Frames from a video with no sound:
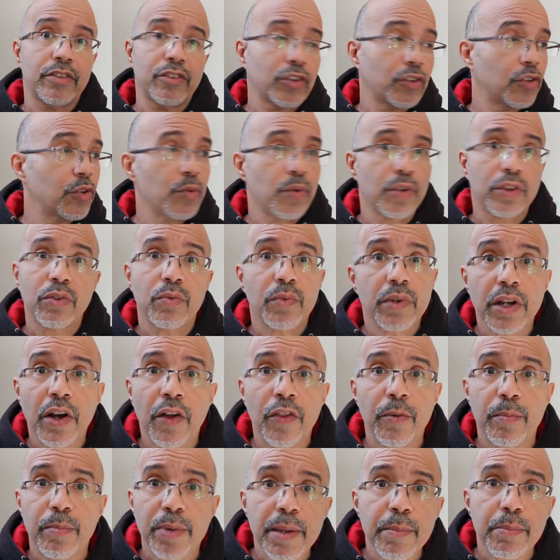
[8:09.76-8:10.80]
2 or 3
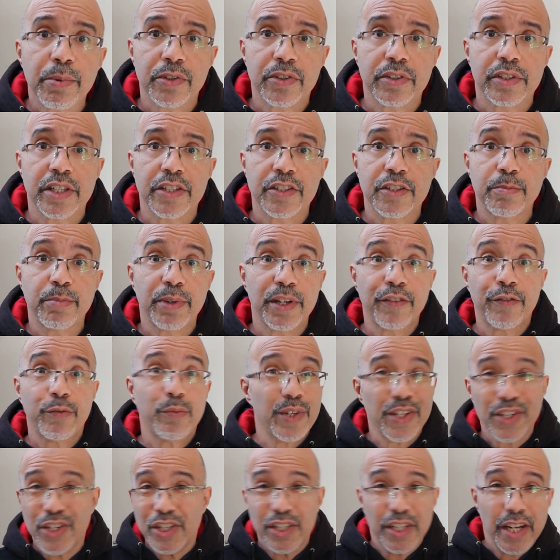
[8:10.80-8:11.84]
other people's lists. But if
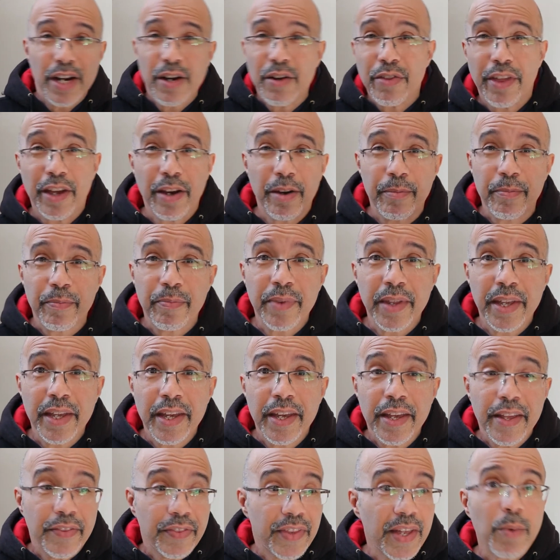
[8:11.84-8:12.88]
we share them,
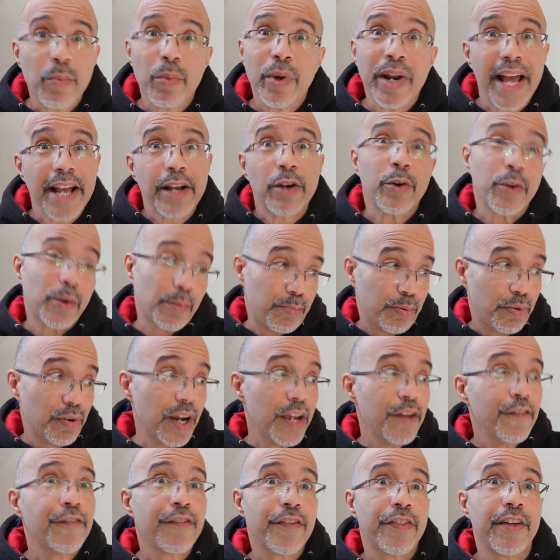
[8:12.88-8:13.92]
then when I go to
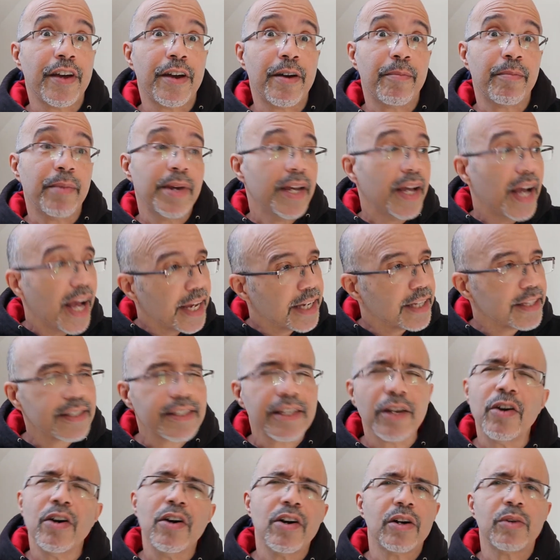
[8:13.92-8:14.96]
pray for them, I can
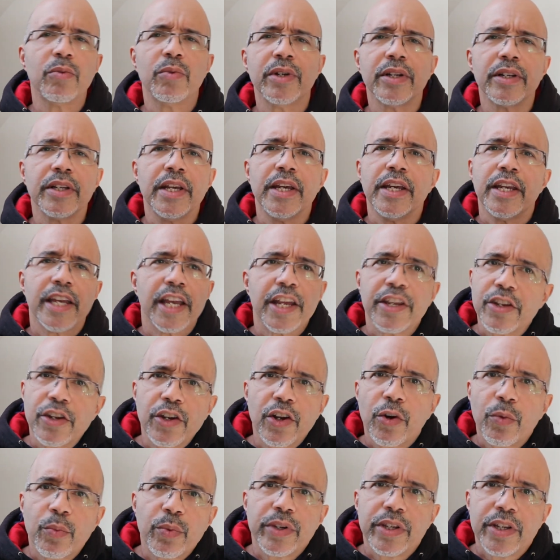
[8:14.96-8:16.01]
say, oh, what? And
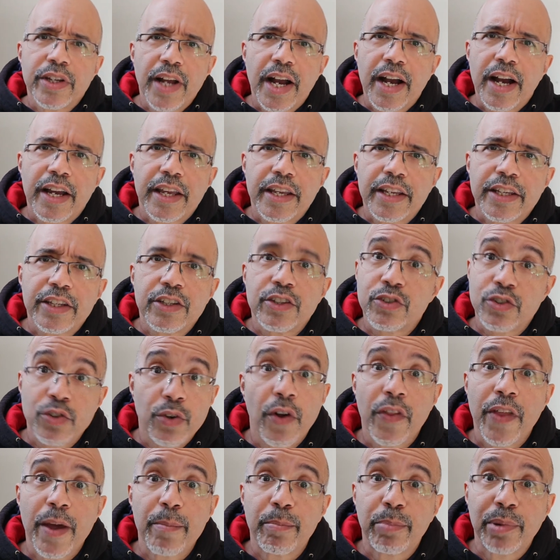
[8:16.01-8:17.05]
you
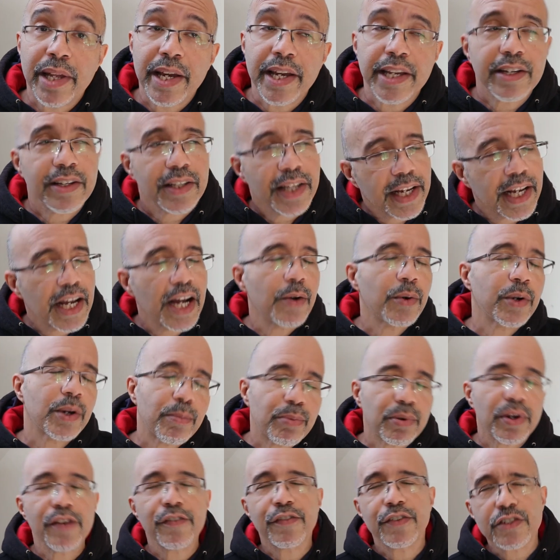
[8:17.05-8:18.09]
draw that blank. You're like, I want to
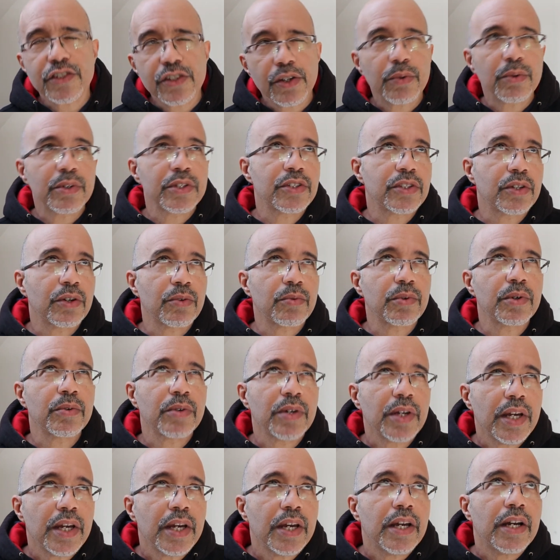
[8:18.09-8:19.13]
pray for so-and-so.
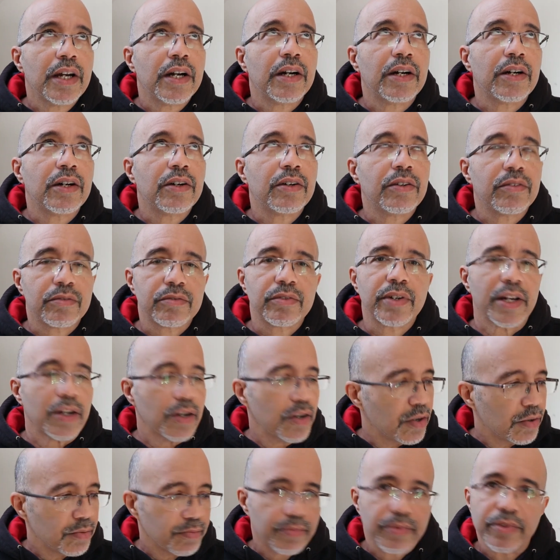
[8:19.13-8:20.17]
Oh, right.
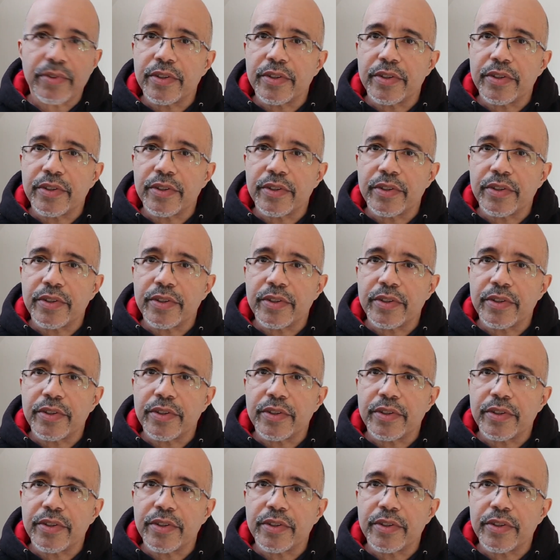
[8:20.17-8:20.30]
Oh,